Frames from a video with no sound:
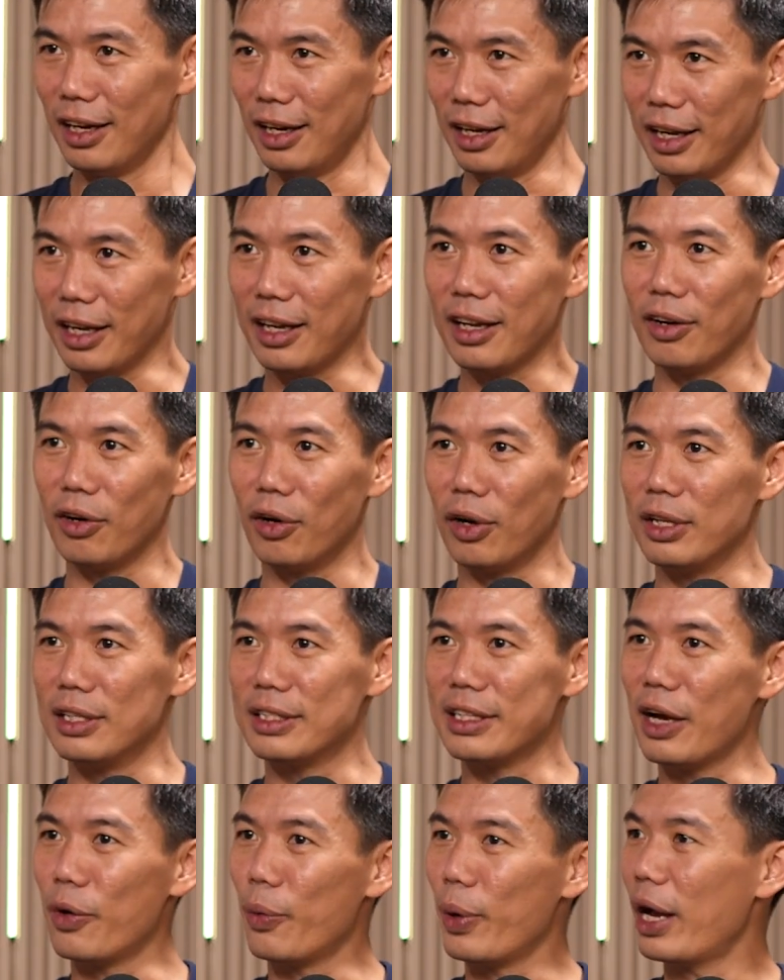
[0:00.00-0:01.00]
Like,
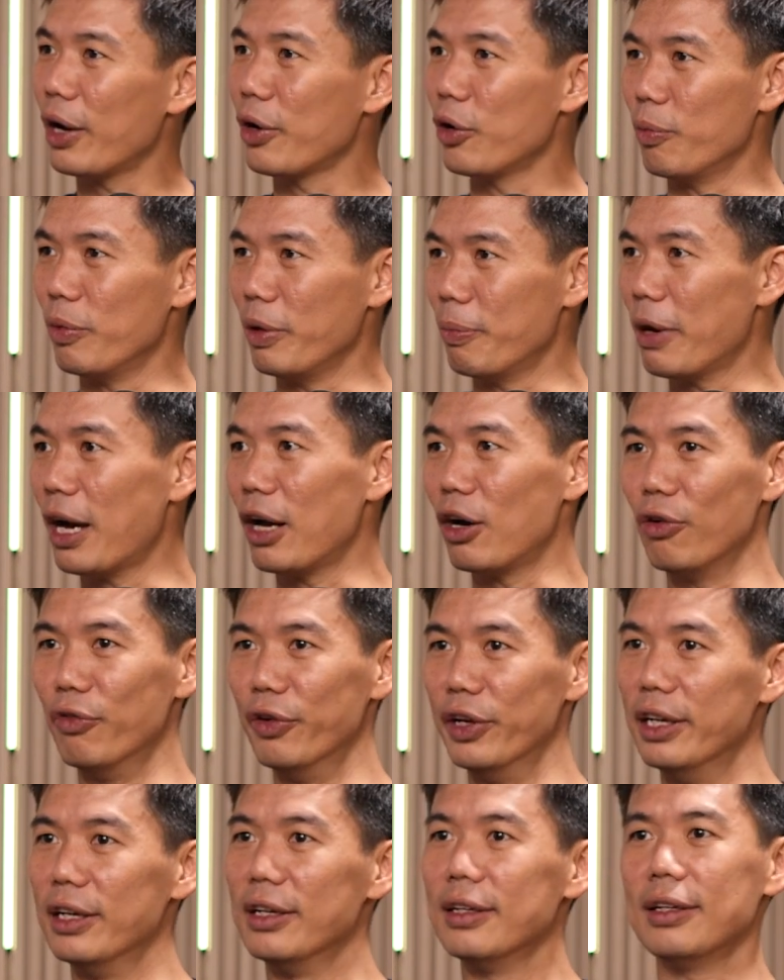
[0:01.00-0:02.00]
is there a way I could be part
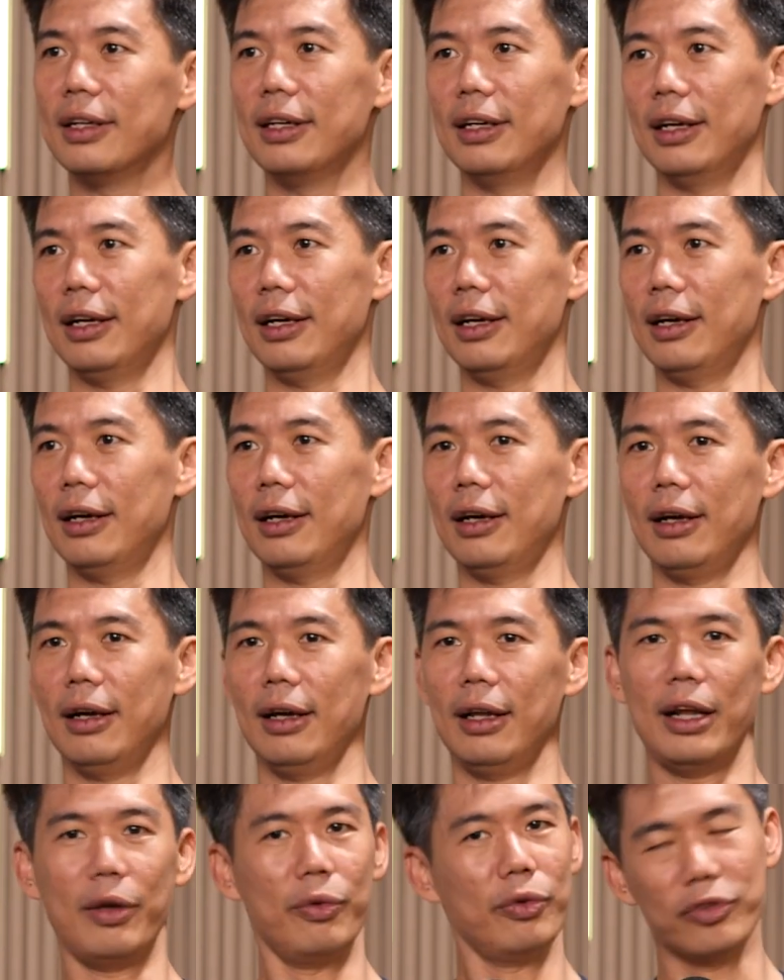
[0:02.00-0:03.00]
of it?
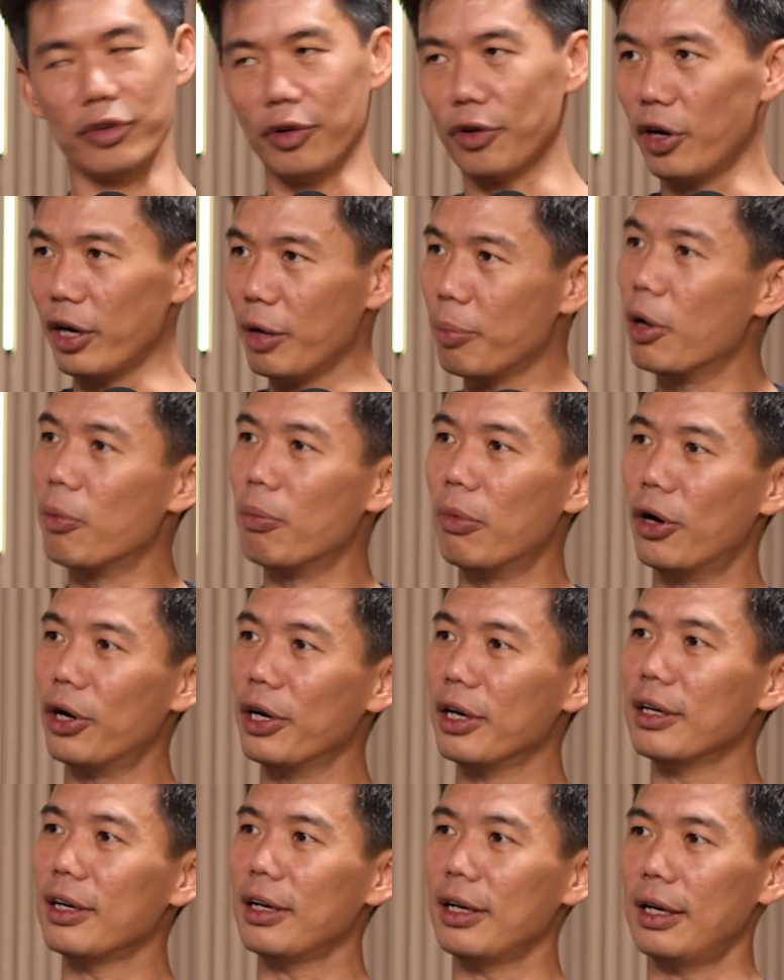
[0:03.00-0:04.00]
And then also got him on
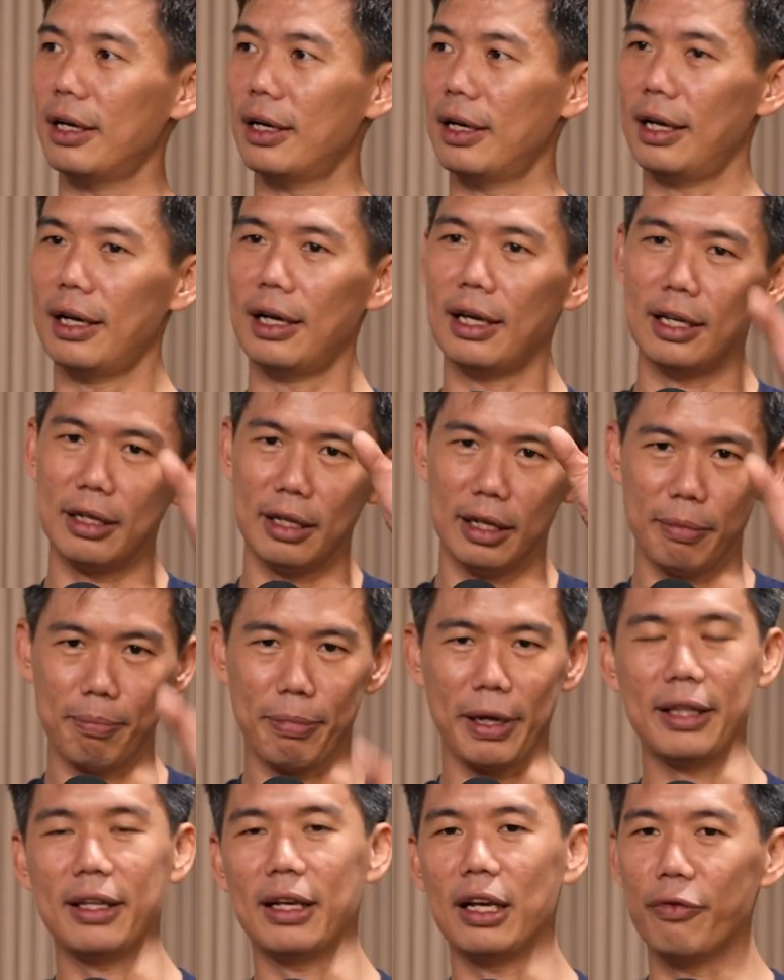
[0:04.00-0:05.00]
board,
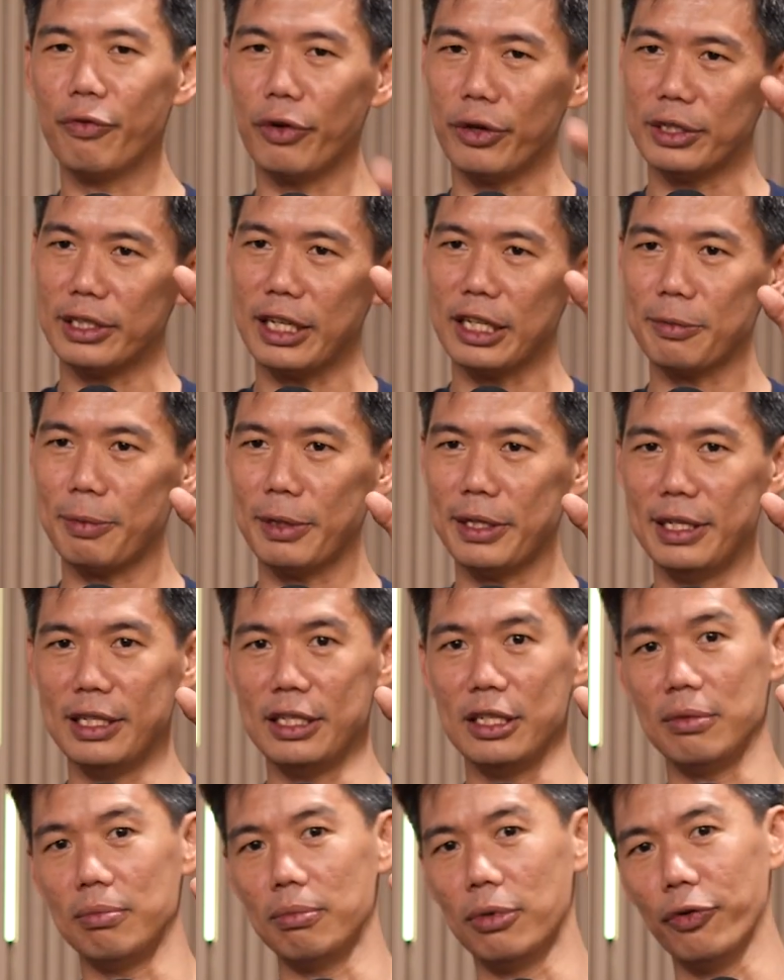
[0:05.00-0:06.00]
in particular for his
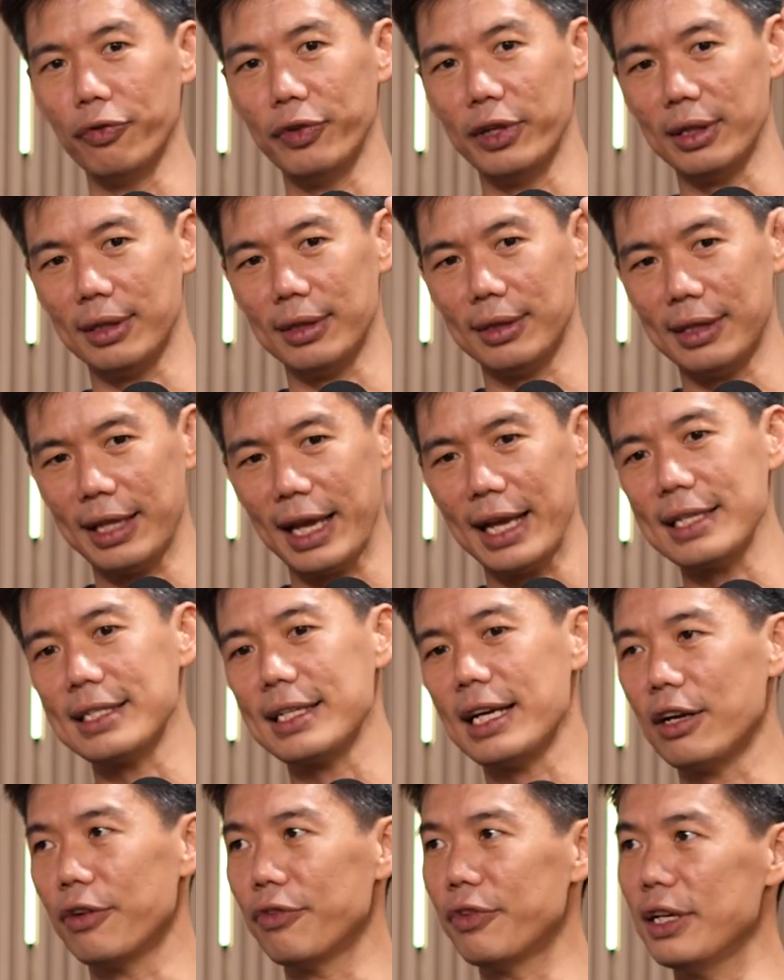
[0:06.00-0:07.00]
expertise in both the
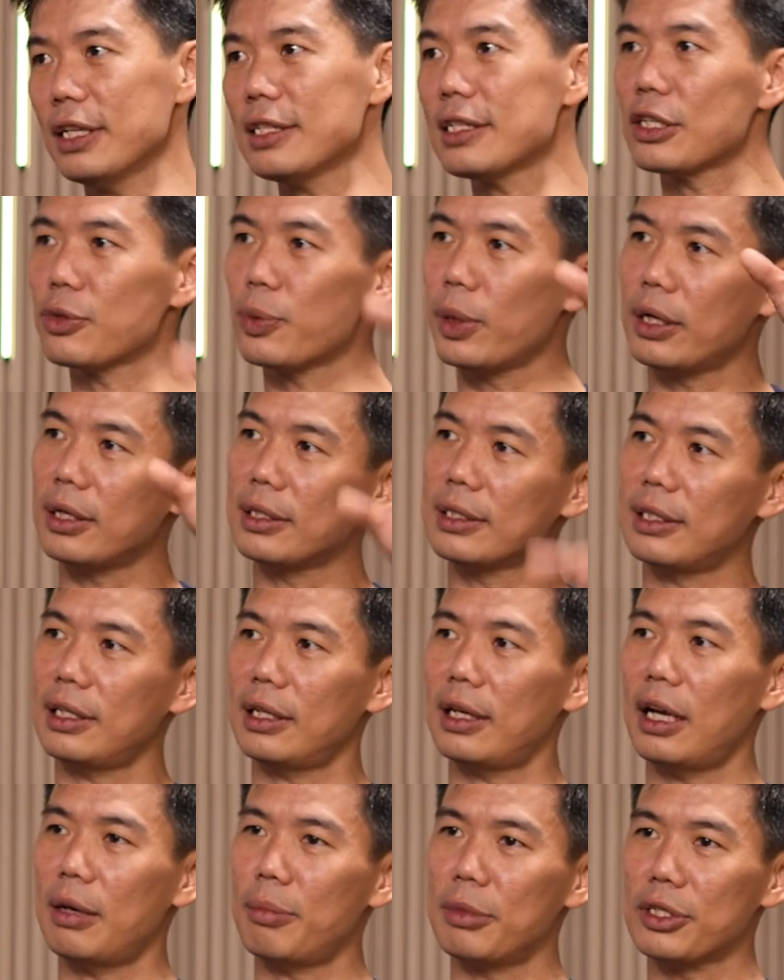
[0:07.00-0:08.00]
tech side of things as well as
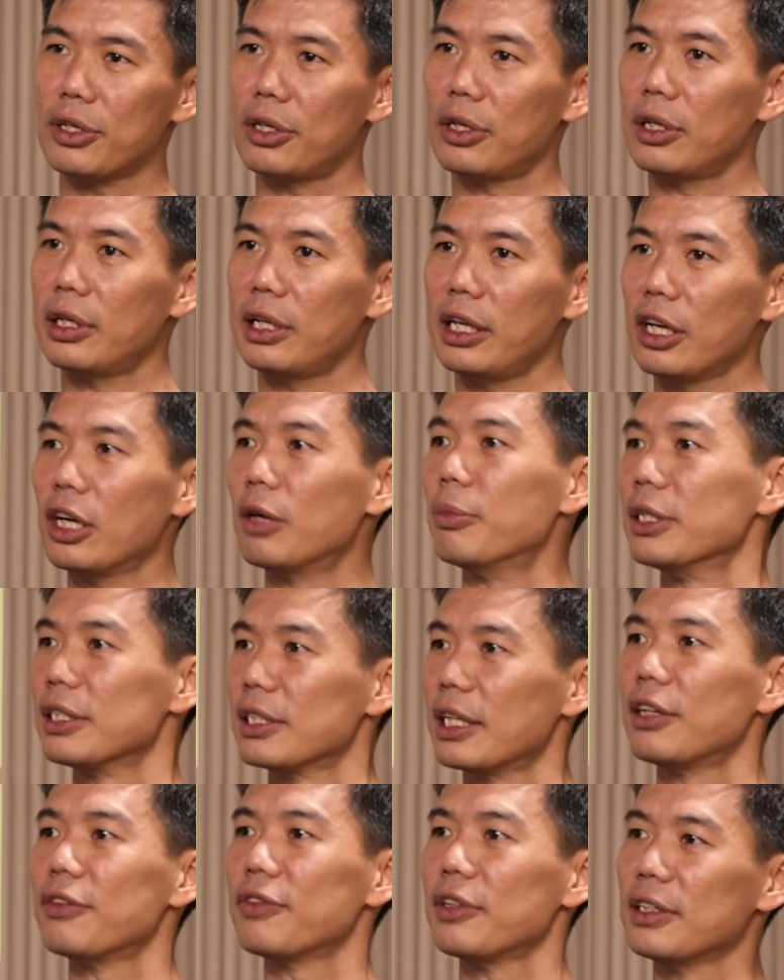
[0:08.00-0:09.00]
the Amazon
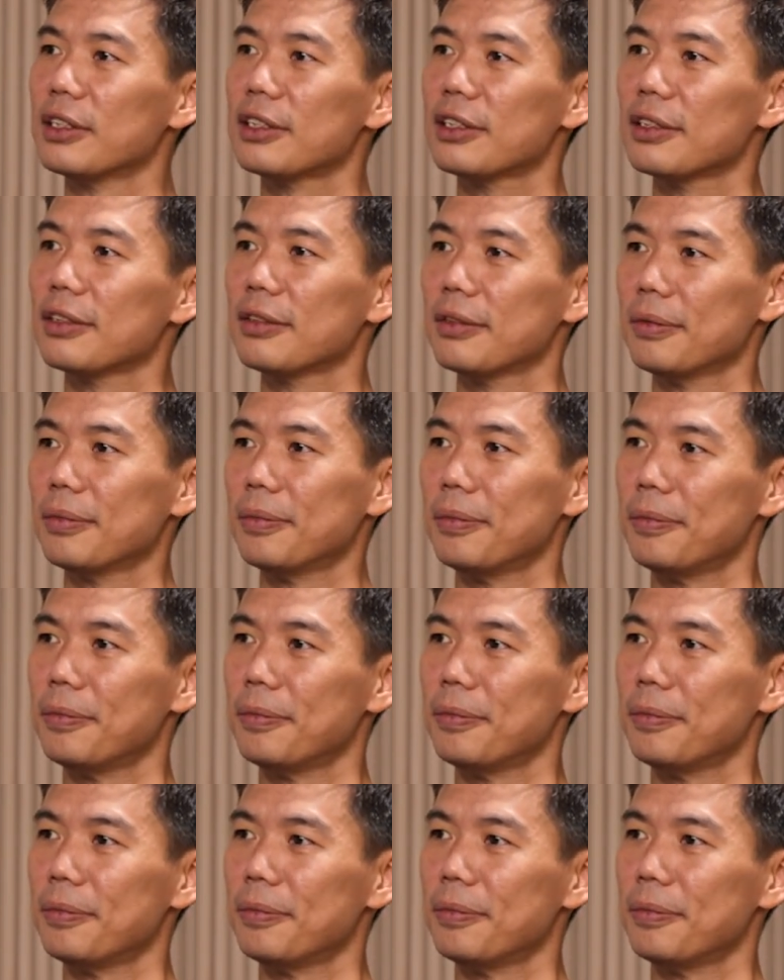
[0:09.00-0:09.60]
e-commerce side of things.